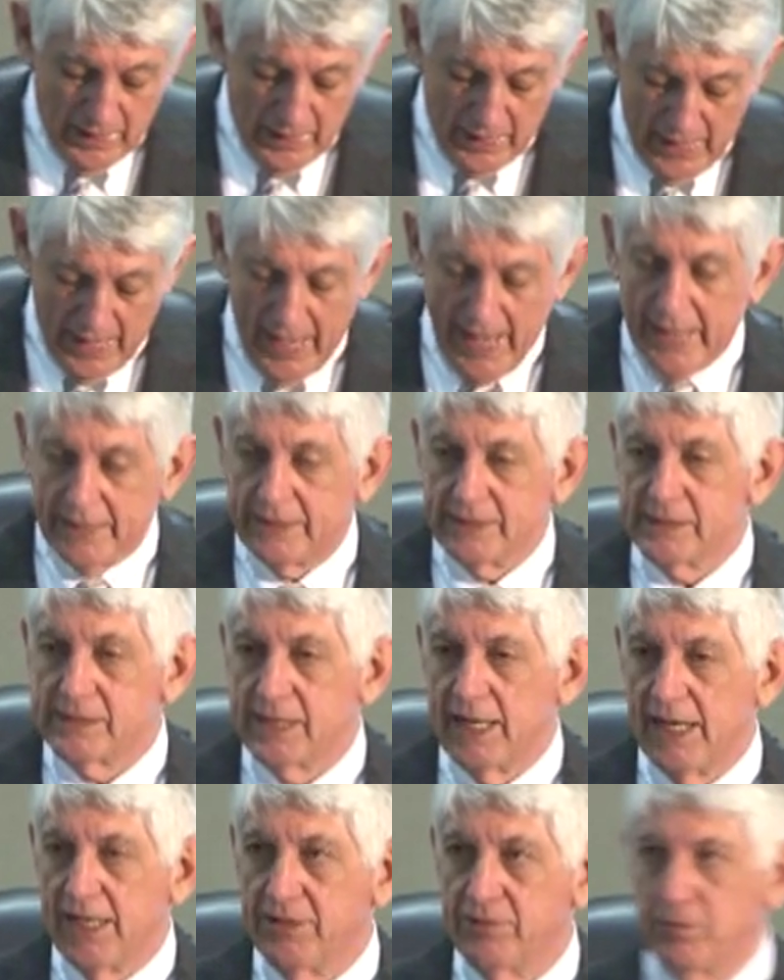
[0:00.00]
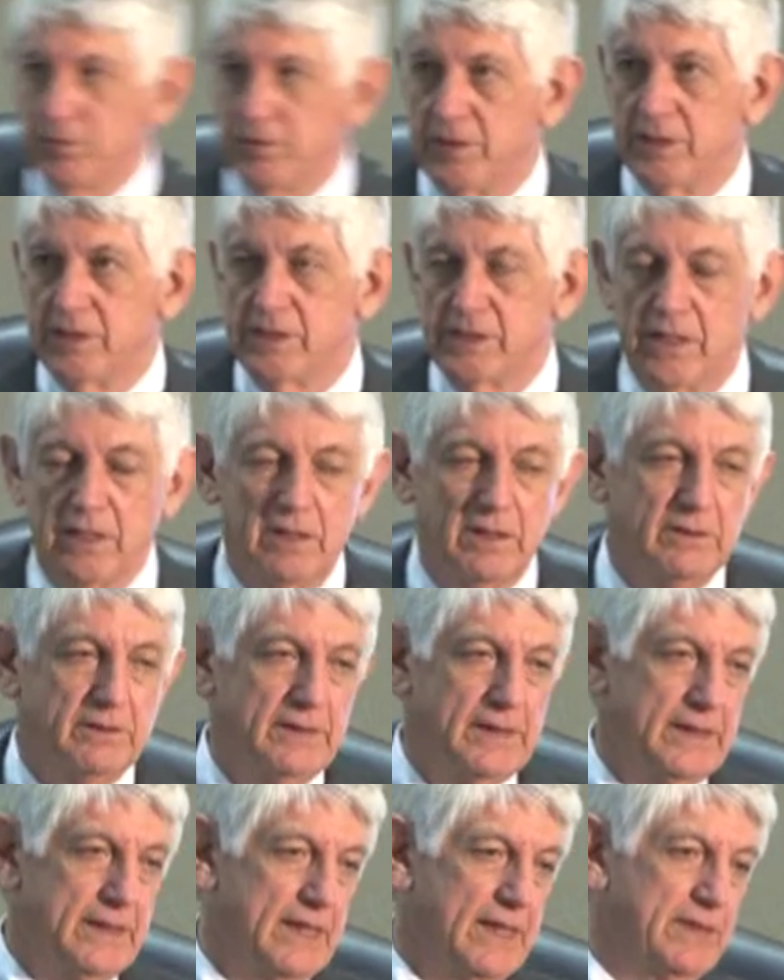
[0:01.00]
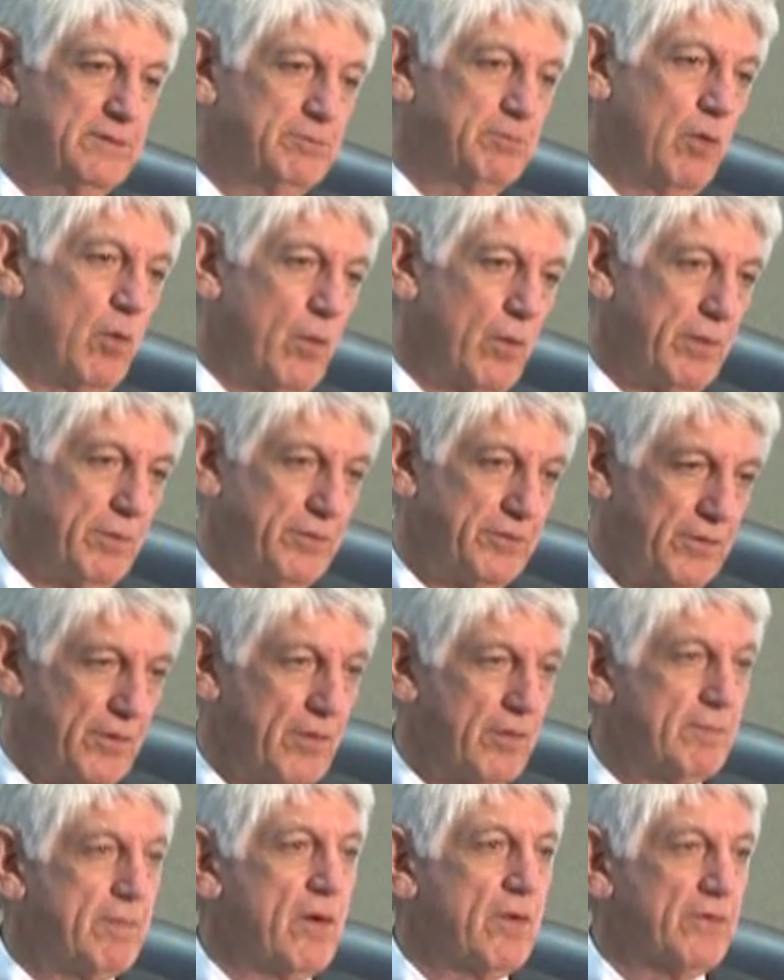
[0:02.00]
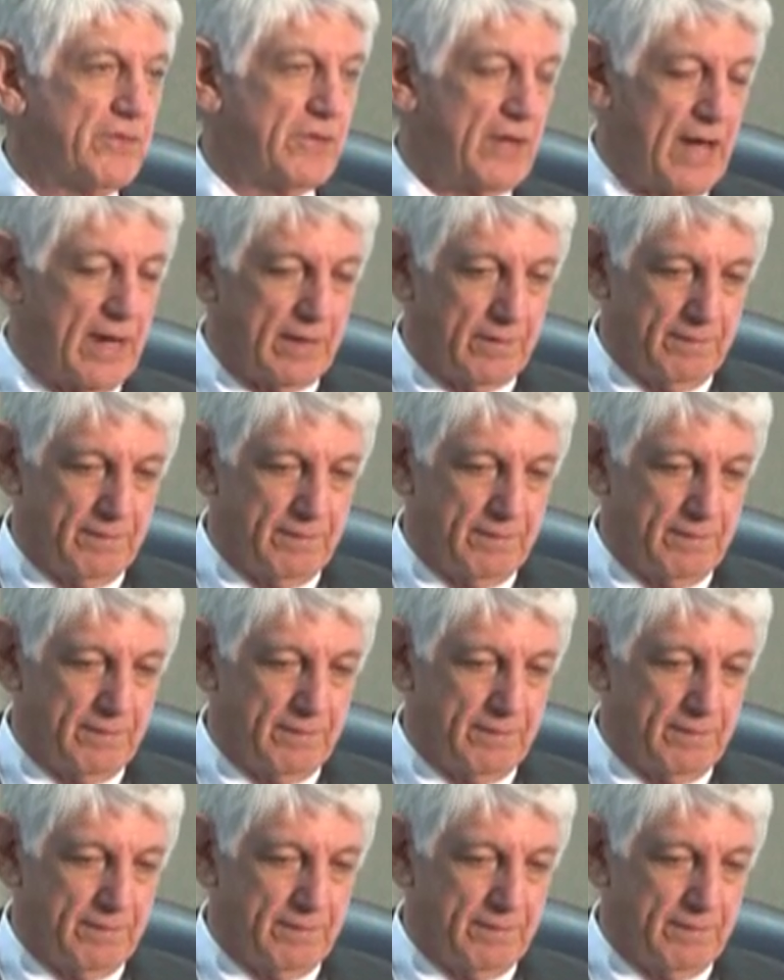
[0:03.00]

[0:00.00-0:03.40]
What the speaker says: I had this case where this young teenage boy was on a motorcycle.